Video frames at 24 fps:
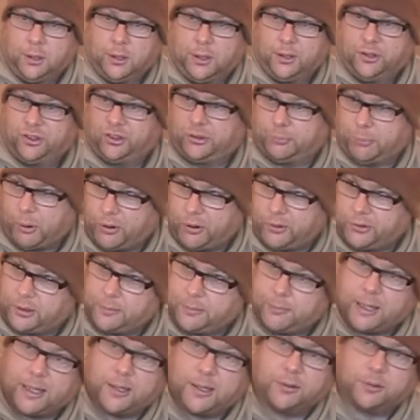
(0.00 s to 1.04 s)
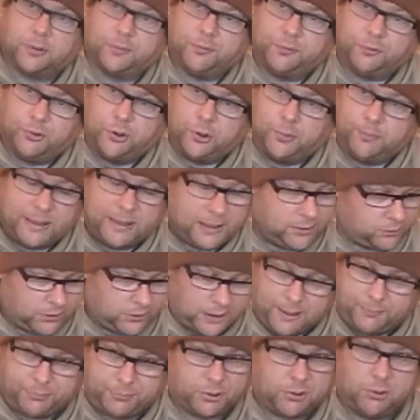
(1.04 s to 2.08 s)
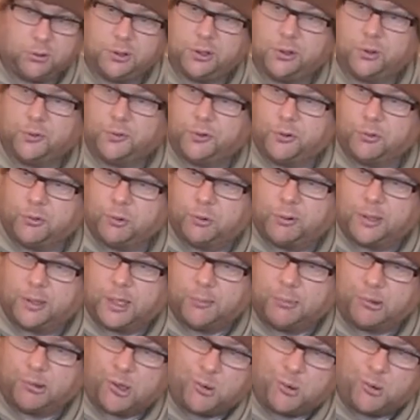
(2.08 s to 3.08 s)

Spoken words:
spicy baits and fruit baits. Absolutely nothing wrong with that, but I